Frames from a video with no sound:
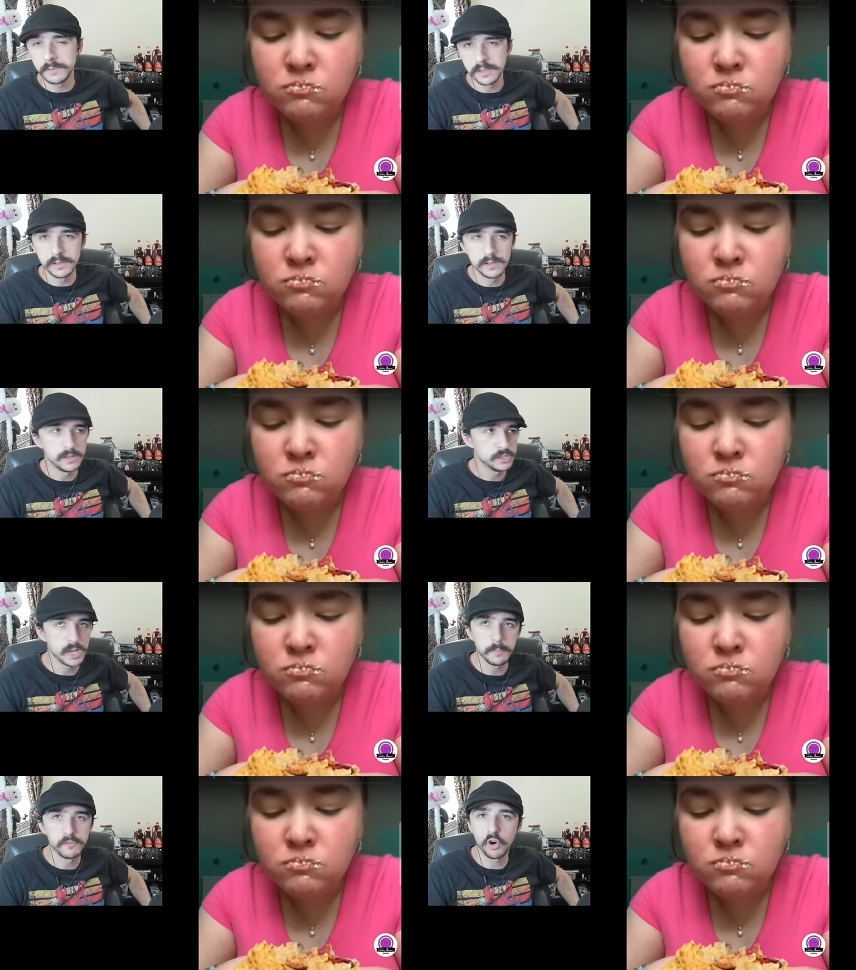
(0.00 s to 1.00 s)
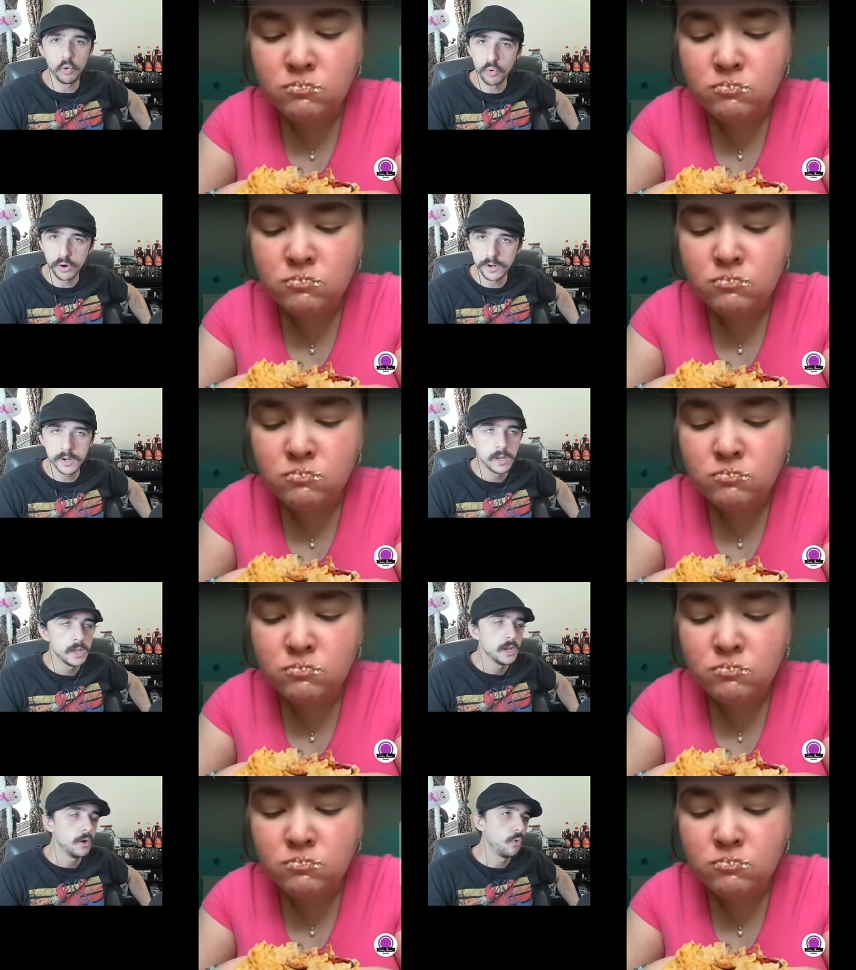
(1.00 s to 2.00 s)
Speaker 1: in the shape of corn
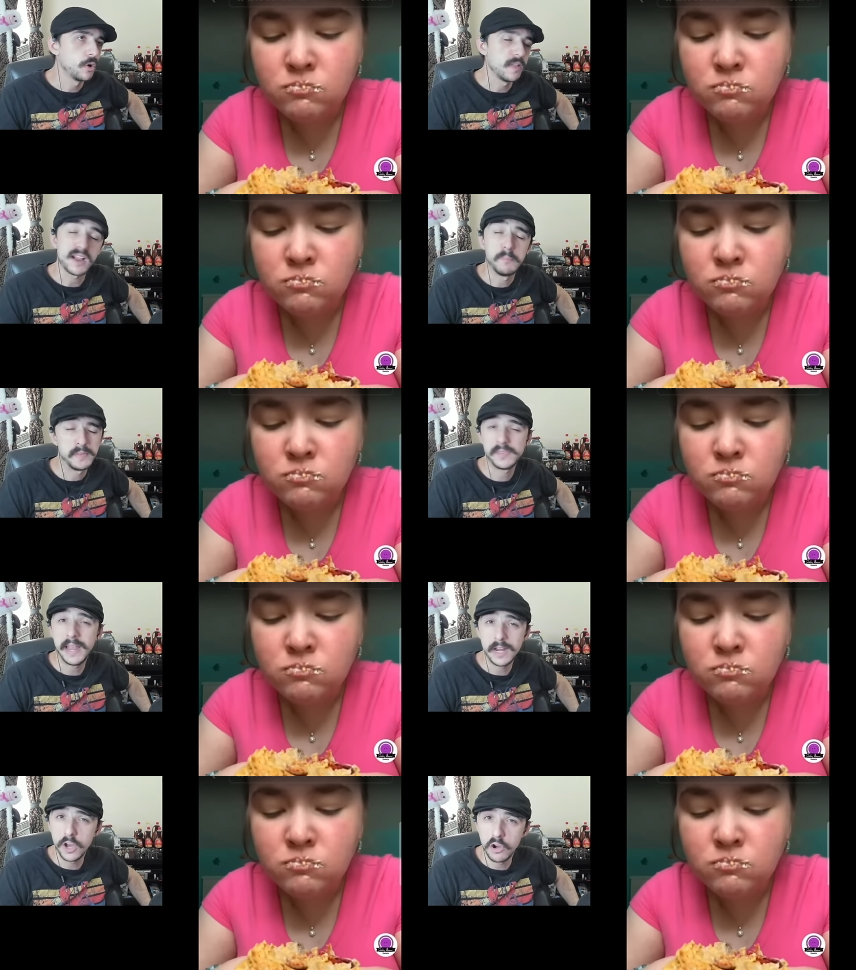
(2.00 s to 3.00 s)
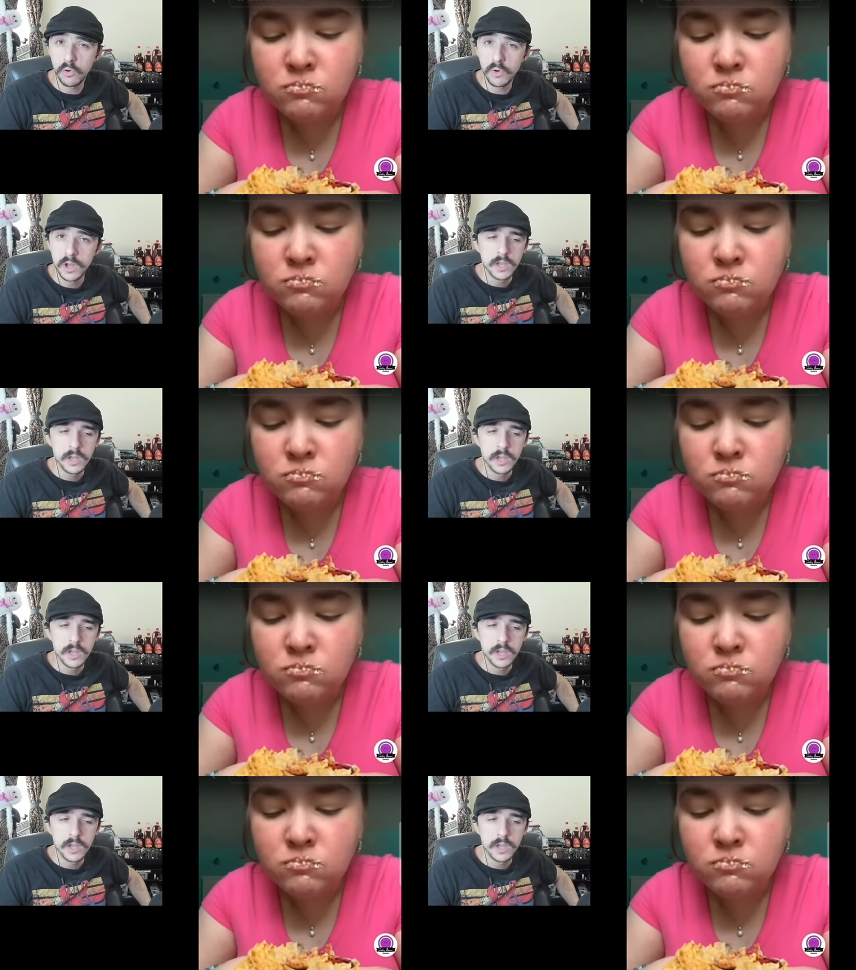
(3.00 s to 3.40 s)
or like a potato